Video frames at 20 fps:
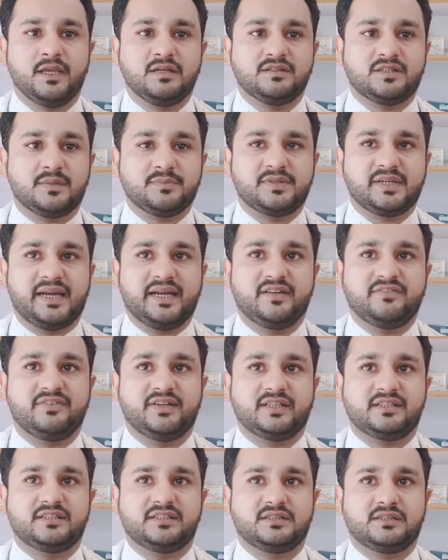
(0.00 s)
Some side
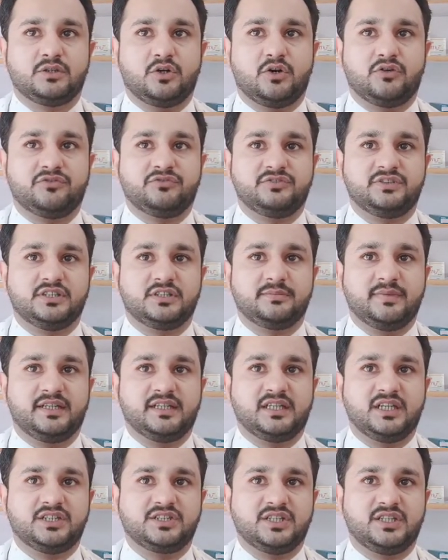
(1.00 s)
effects of this
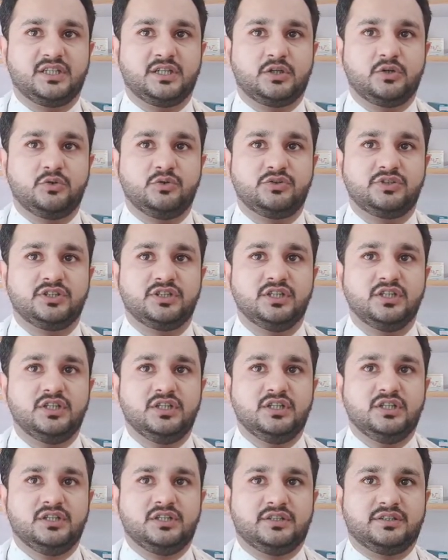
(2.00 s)
medication include
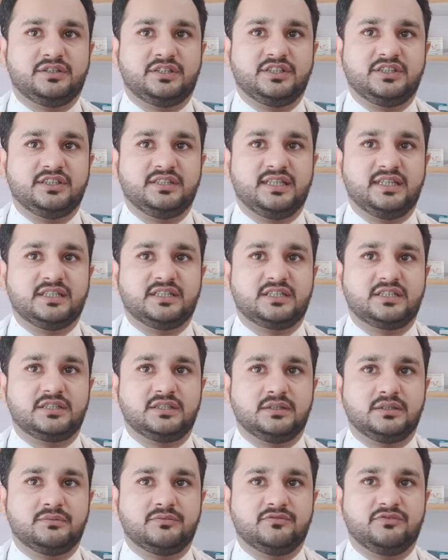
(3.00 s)
dizziness,
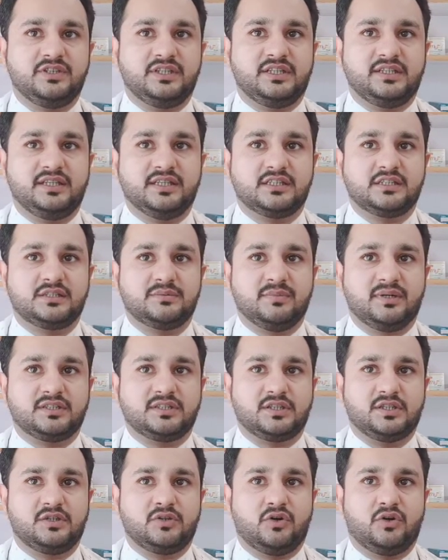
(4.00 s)
weakness,
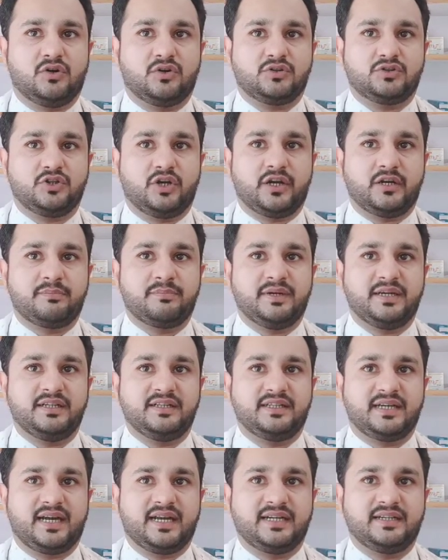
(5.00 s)
muscle or joint
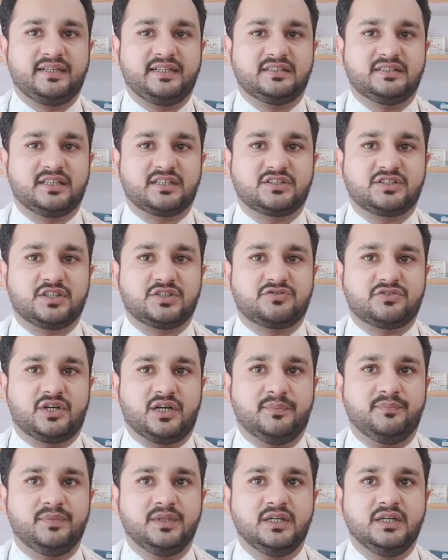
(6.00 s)
pain, tiredness,
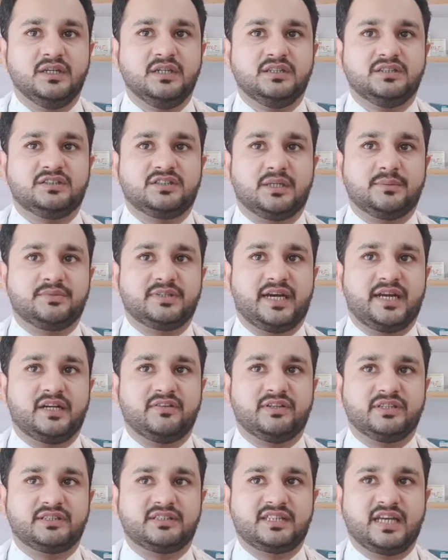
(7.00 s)
etc. Some side
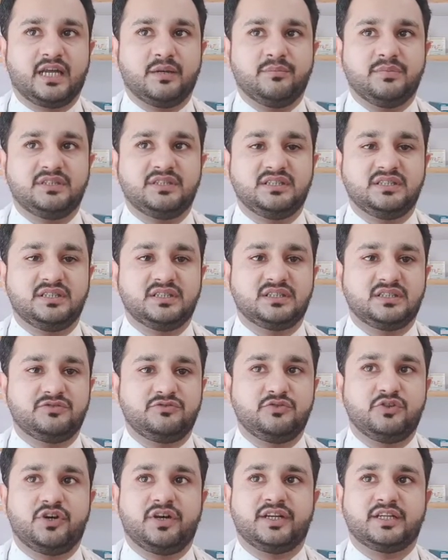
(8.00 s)
effects can be serious
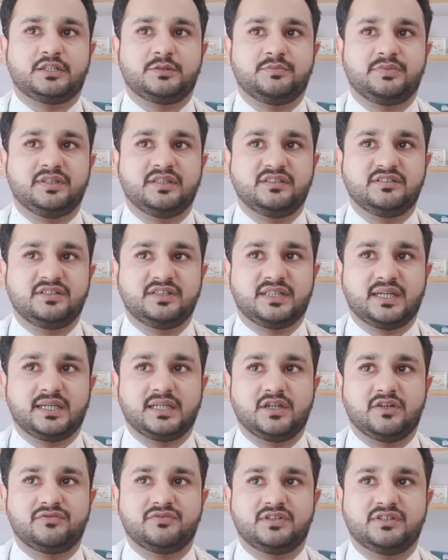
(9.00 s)
if you are experiencing
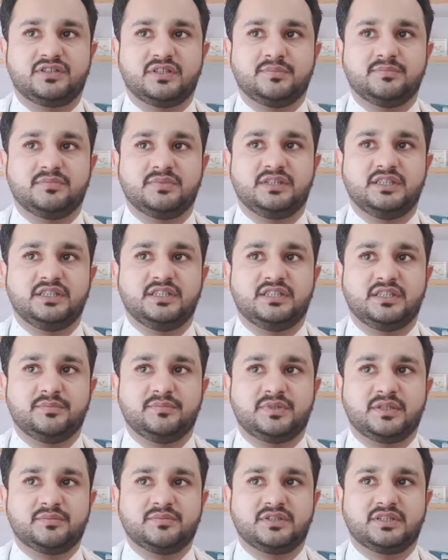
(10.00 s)
any of the sim these
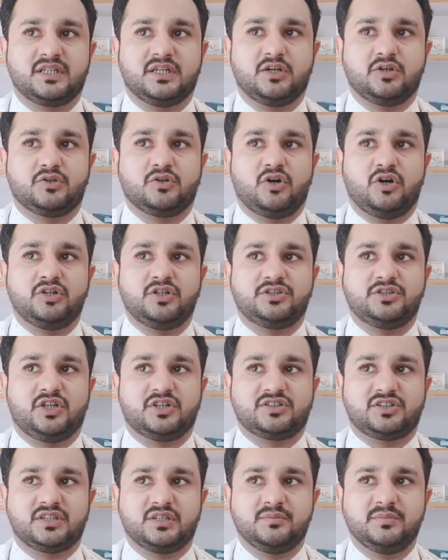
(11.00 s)
symptoms. Call your
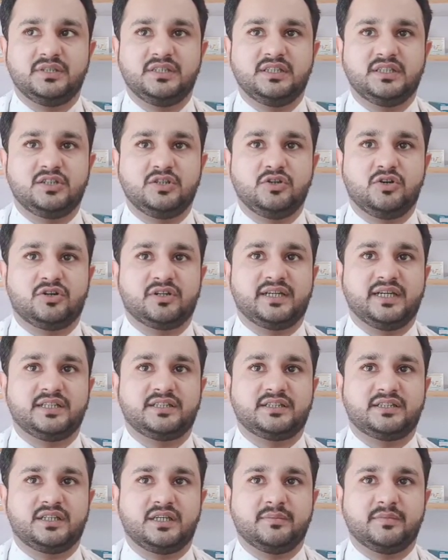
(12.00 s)
doctor immediately or get
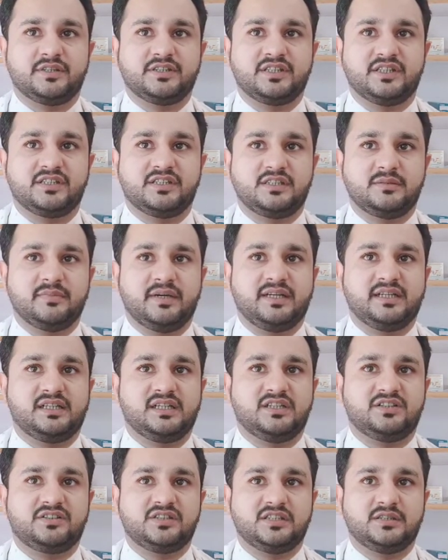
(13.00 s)
emergency
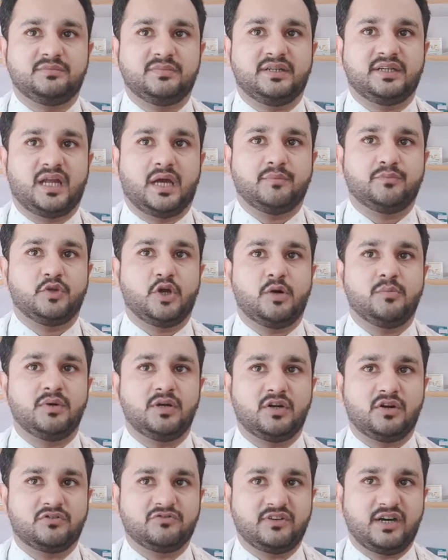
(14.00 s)
medical treatment.
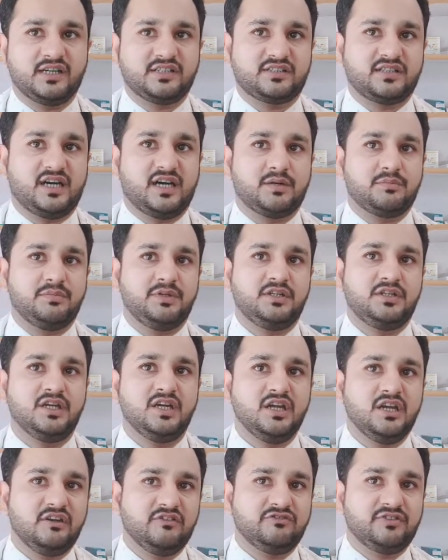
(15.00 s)
Abnormal or fast heartbeat
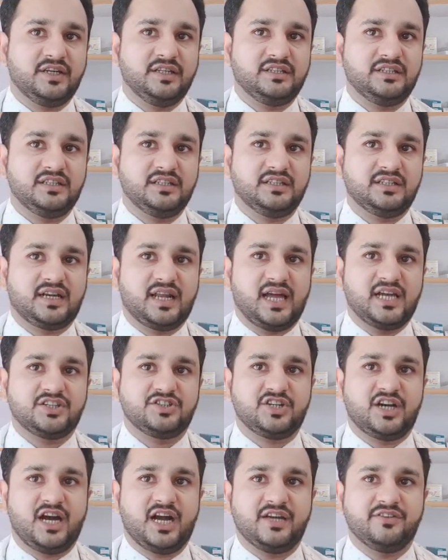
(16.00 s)
fainting,
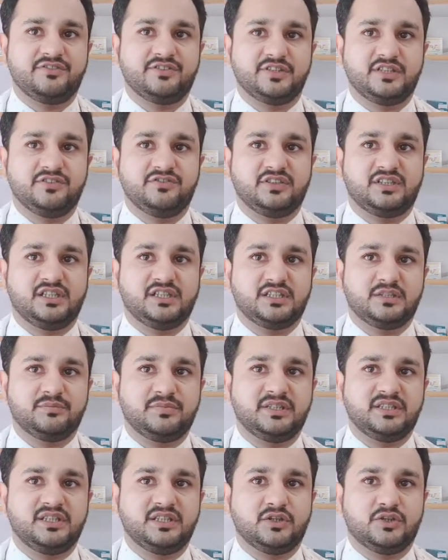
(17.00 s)
rash, hives, difficulty
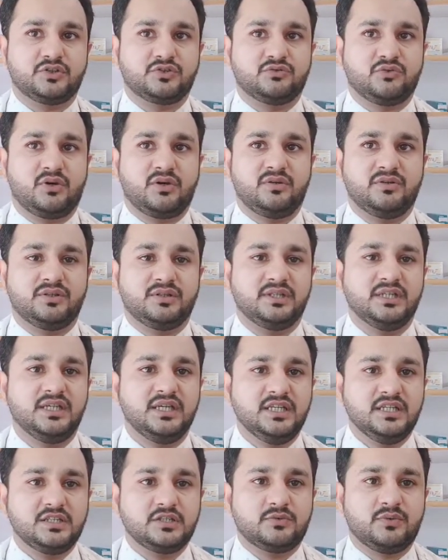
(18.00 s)
breathing or swallowing,
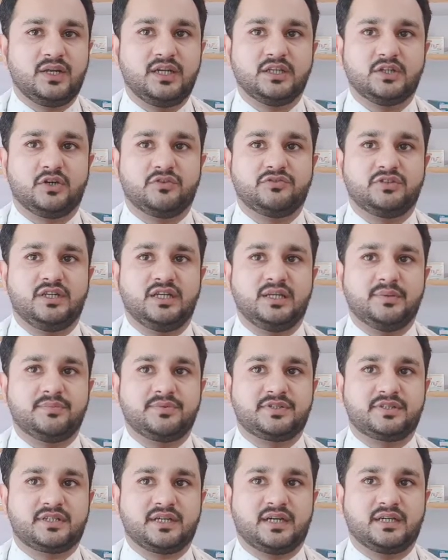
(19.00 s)
swelling of the
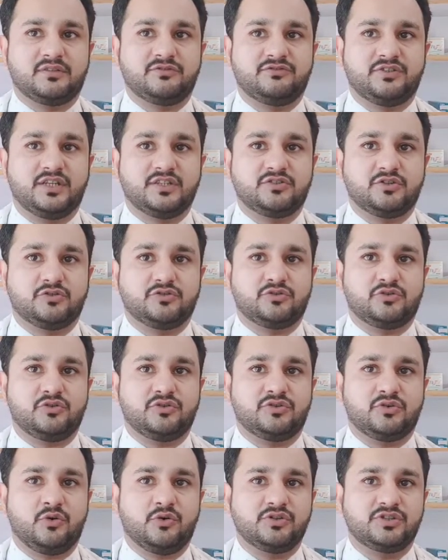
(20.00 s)
lips, tongue, face or
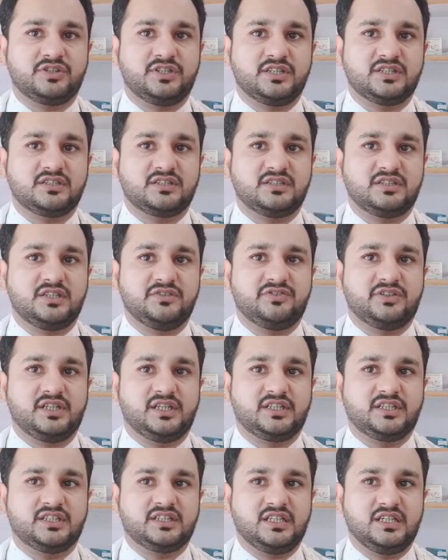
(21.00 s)
throat, hoarseness,
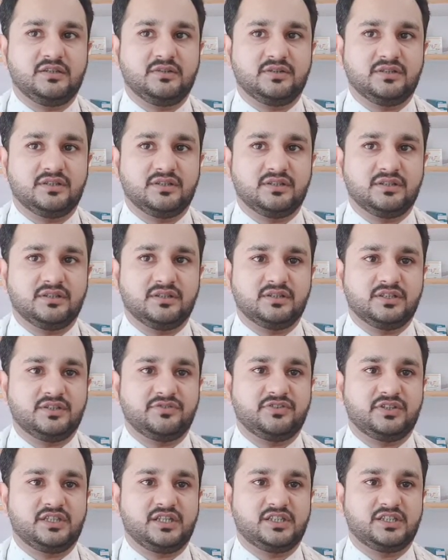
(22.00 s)
difficulty, uh,
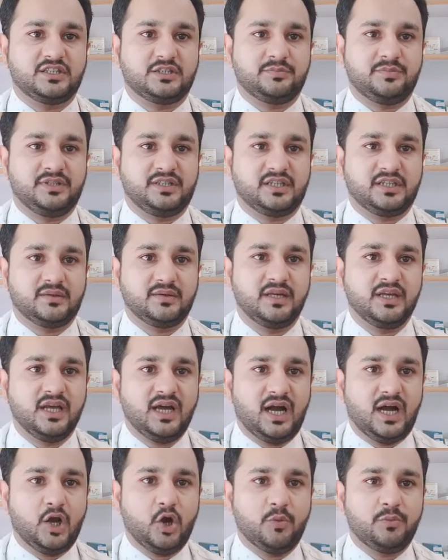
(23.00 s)
difficulty speaking.
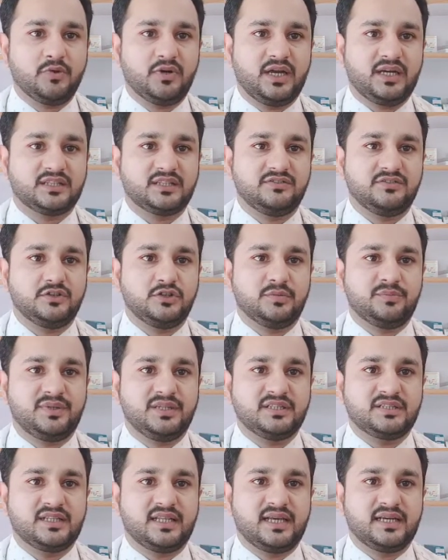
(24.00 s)
I hope you like the video.
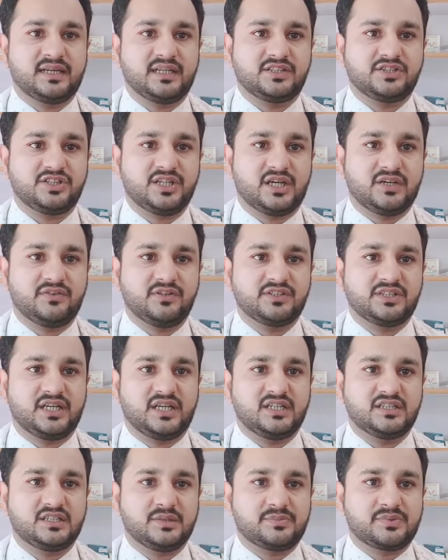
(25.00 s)
Please like and share our
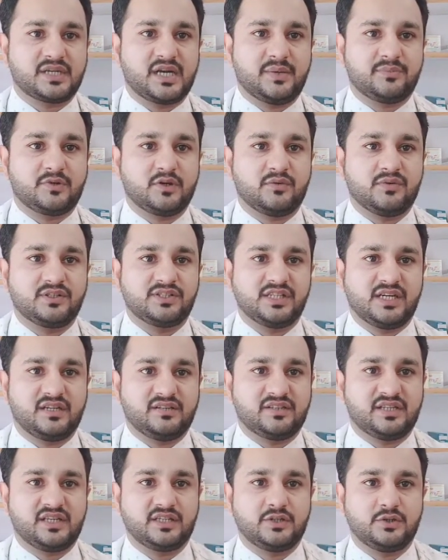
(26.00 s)
channel, subscribe to our
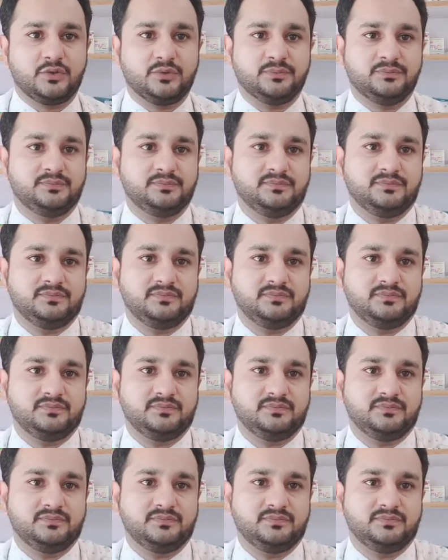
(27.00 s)
channel. Thank you.